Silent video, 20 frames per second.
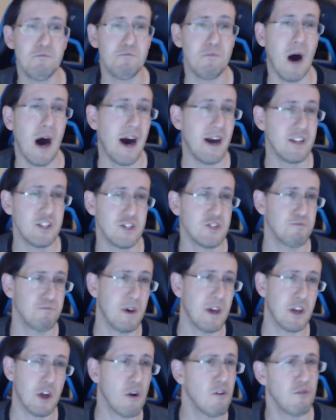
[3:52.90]
I just
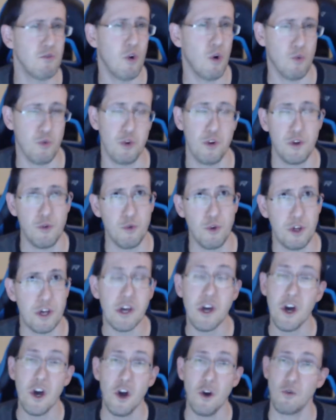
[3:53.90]
may go through a really, really
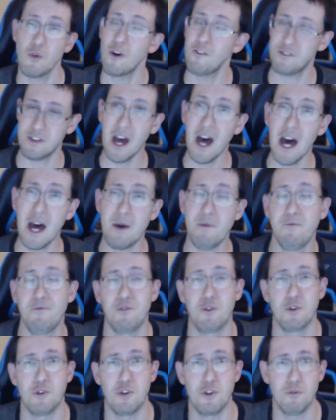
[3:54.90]
rough time for
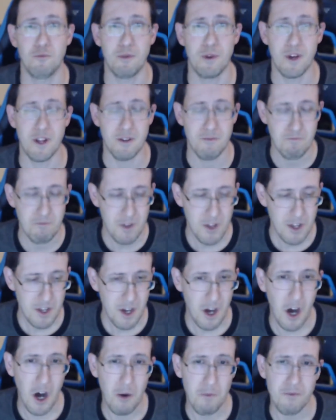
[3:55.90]
a little bit.
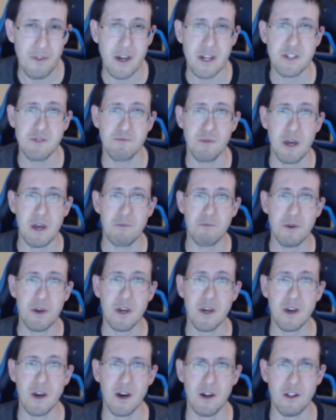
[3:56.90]
Um, things may
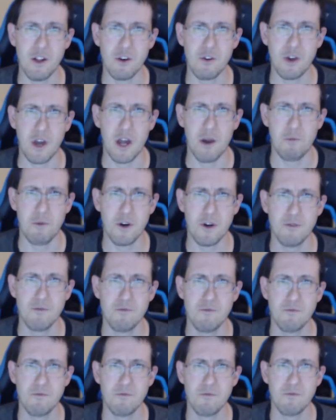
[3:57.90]
be, hello, camera.
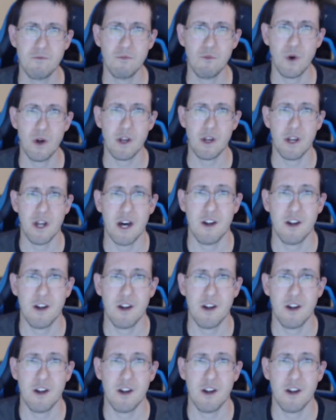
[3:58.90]
Way to not